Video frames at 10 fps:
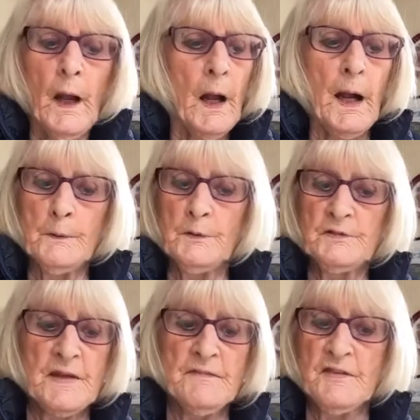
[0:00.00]
I would
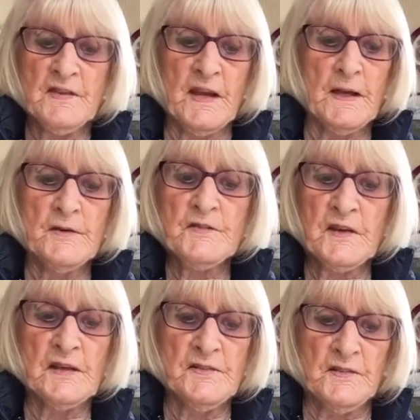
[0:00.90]
never say it's
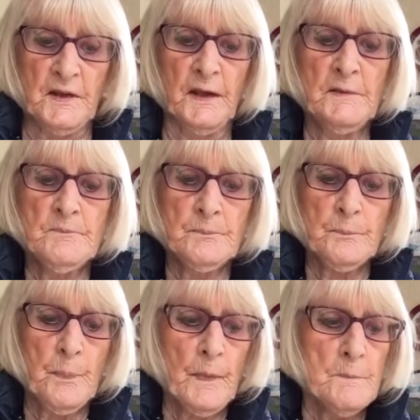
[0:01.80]
easy,
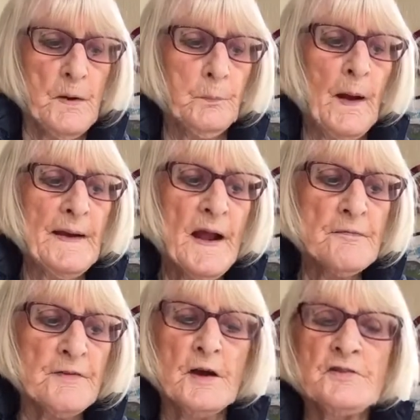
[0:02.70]
but when I
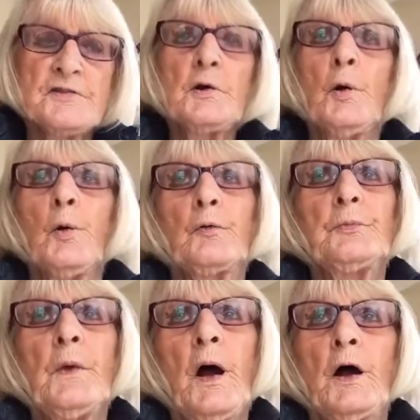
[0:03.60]
first
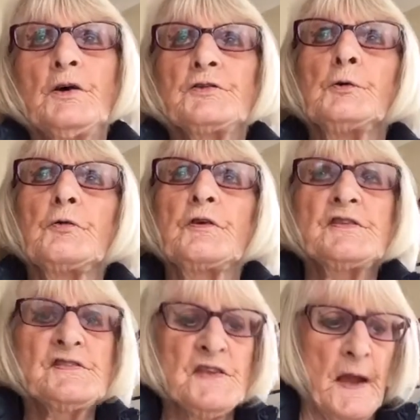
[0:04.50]
heard all
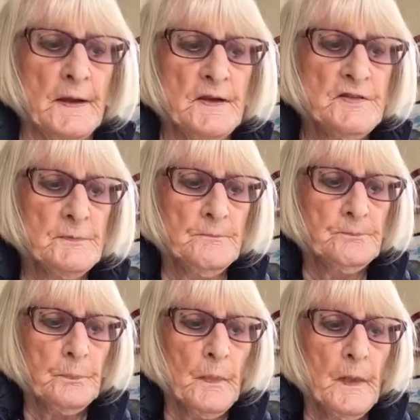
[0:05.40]
this said,
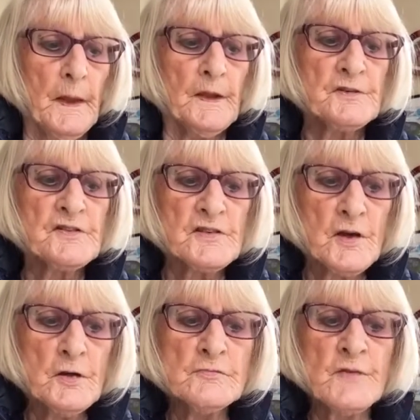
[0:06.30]
it
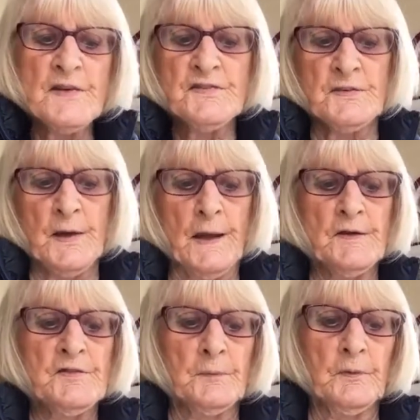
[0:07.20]
so
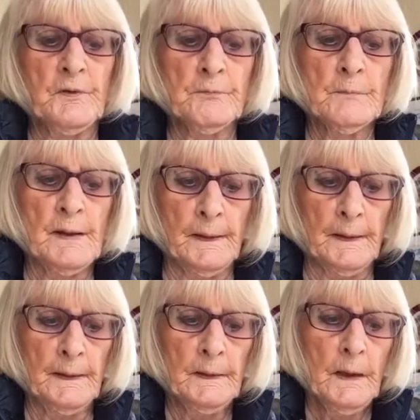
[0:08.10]
resonated with
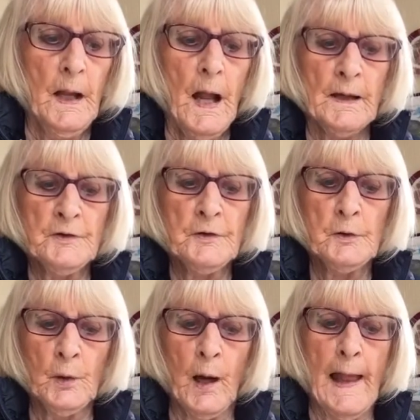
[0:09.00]
me and
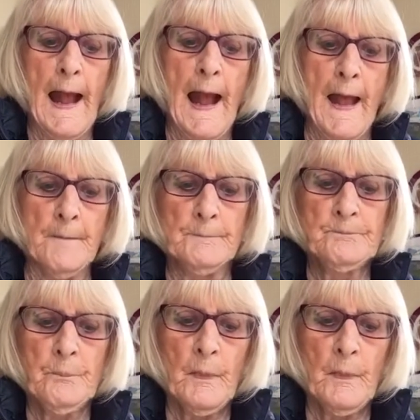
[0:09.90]
who I am